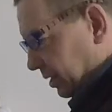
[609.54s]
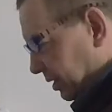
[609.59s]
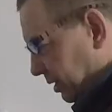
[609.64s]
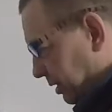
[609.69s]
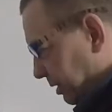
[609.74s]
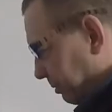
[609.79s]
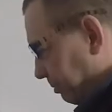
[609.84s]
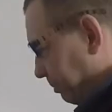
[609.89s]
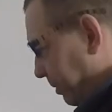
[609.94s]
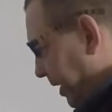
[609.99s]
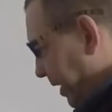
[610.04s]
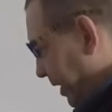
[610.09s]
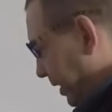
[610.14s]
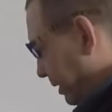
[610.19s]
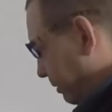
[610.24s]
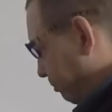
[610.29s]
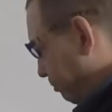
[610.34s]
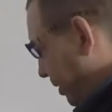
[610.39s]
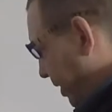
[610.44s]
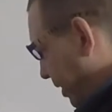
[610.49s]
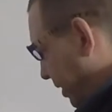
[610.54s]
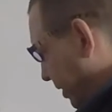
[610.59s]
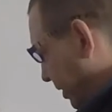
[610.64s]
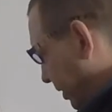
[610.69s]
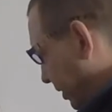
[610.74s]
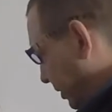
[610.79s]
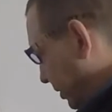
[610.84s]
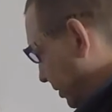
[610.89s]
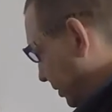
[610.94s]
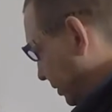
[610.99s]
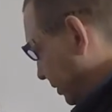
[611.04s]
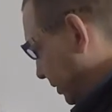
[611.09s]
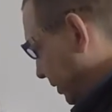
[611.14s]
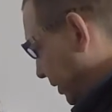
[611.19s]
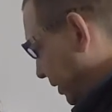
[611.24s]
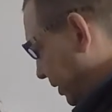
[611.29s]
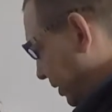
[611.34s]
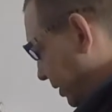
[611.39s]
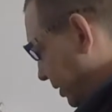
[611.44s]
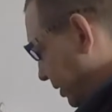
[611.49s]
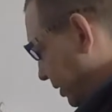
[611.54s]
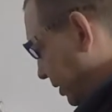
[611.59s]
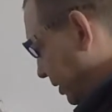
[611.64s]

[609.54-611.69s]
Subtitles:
I bet it's bigger than